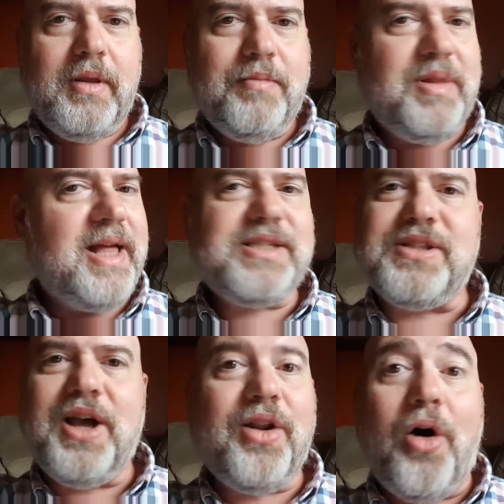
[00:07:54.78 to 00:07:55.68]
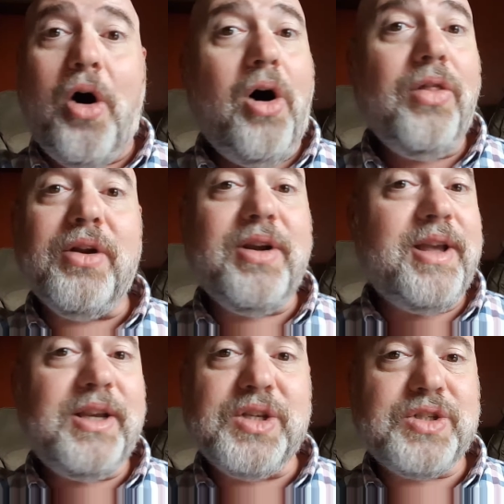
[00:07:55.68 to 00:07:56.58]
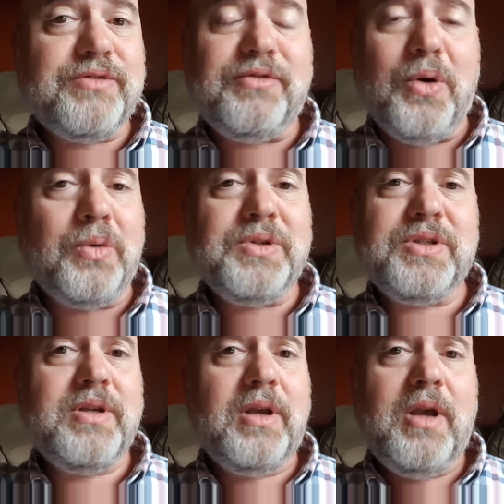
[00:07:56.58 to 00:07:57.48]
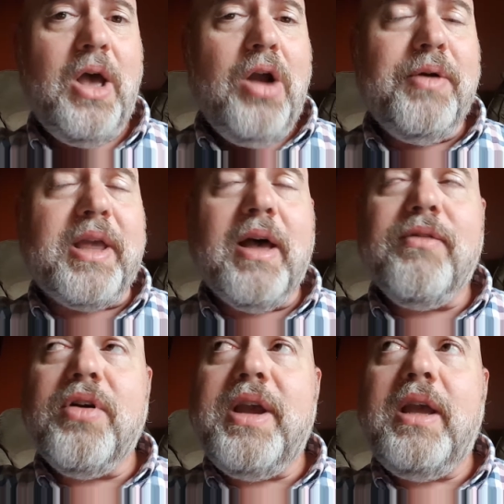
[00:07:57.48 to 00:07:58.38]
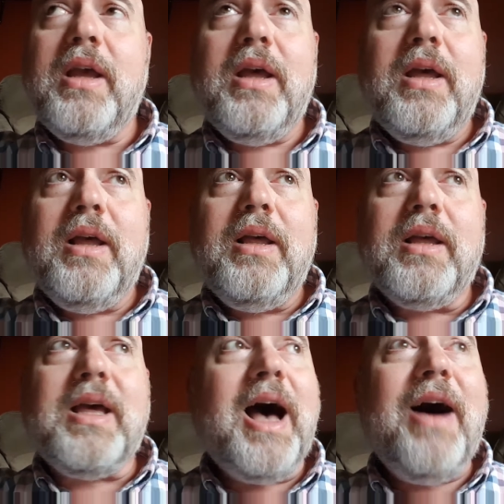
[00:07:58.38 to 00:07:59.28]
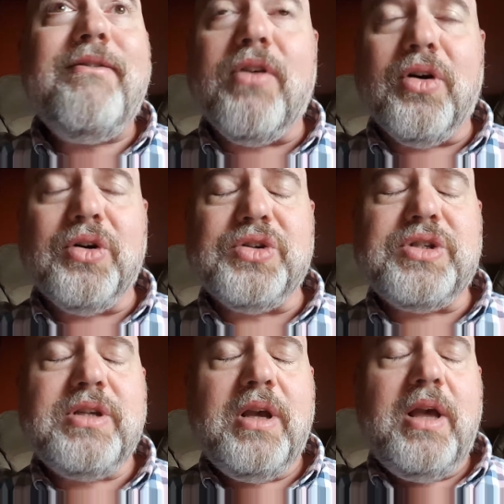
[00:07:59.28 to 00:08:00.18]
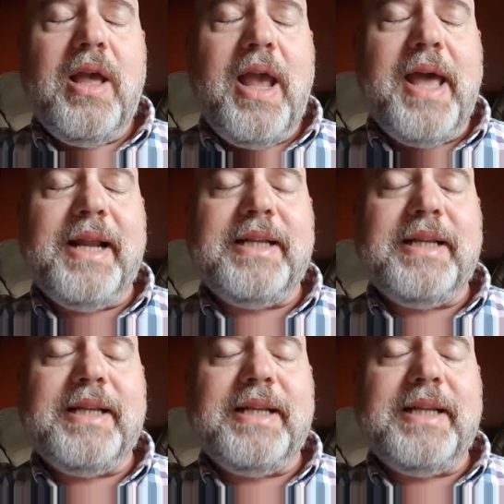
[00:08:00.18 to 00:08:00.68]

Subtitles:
But that's not all there is, folks. Recovery covers an